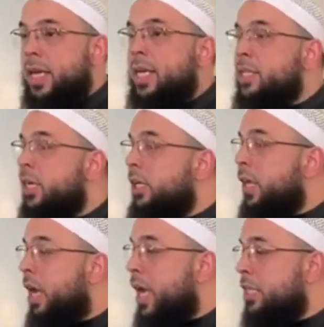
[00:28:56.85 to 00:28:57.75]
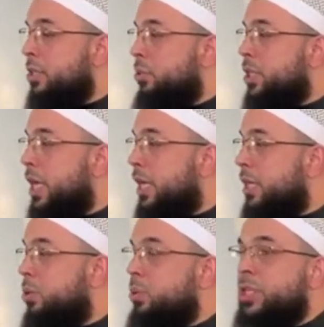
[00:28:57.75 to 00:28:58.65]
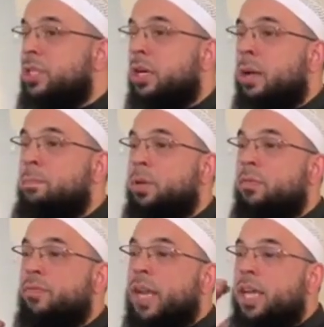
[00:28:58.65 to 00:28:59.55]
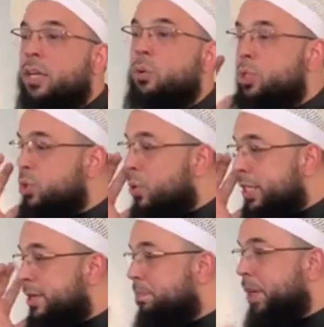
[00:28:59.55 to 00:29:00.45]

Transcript: it is Allah azza wa jal who is the Rabbul Falaq, who is going to